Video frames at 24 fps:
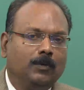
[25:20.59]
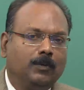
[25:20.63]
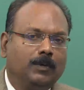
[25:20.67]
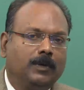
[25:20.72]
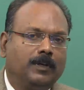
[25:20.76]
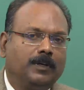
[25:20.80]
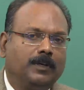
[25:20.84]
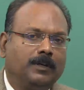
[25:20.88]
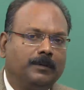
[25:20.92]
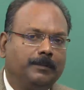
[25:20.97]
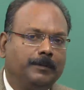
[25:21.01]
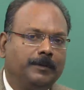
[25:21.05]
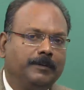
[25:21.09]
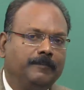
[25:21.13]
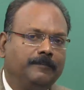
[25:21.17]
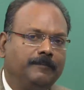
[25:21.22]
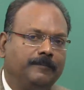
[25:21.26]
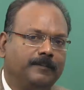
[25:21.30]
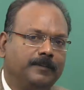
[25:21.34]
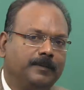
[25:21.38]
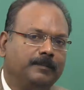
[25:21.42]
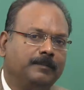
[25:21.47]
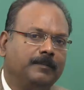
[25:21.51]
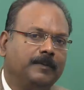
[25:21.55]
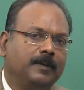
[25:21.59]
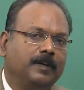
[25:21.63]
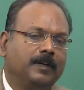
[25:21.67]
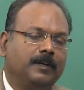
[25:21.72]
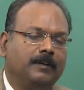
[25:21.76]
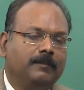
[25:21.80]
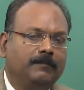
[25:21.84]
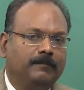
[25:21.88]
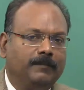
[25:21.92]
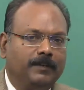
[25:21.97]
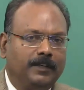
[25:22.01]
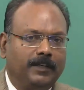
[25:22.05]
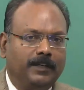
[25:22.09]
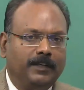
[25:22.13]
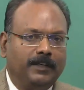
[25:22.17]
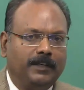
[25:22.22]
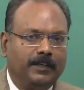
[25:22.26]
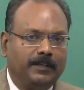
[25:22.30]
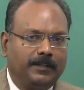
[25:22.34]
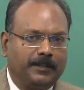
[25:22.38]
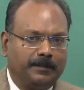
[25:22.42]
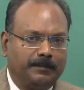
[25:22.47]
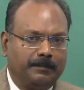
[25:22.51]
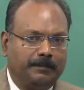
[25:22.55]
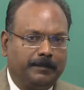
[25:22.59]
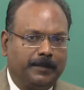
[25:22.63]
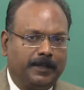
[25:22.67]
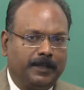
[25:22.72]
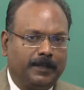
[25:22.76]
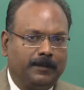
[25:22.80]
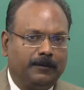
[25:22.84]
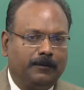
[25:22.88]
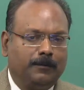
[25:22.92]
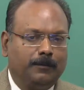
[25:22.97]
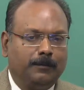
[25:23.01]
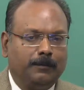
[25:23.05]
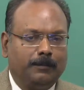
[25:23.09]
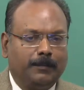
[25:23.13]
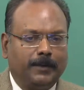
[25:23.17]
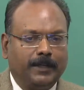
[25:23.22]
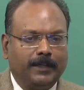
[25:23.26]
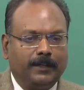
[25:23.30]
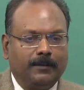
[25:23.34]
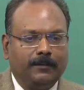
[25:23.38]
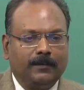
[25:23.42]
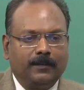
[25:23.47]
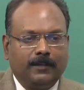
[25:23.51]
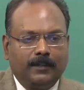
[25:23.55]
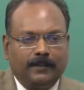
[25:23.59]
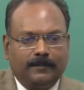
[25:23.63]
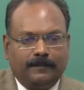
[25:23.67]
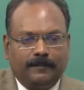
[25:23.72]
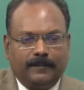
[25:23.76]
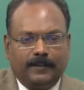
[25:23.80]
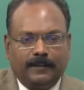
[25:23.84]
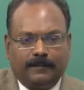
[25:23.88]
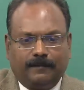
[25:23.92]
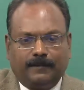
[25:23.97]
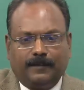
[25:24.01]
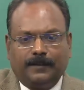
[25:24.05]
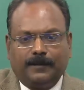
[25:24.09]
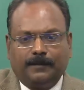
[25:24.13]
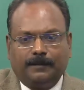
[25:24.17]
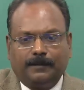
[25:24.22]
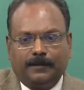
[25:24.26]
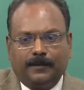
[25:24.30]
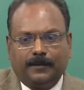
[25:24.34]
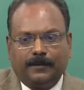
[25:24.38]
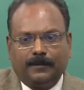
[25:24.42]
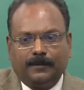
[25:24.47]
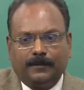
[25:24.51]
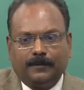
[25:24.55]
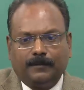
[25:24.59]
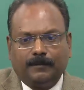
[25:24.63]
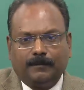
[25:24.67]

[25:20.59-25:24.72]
who are coming from very rich background might not have developed.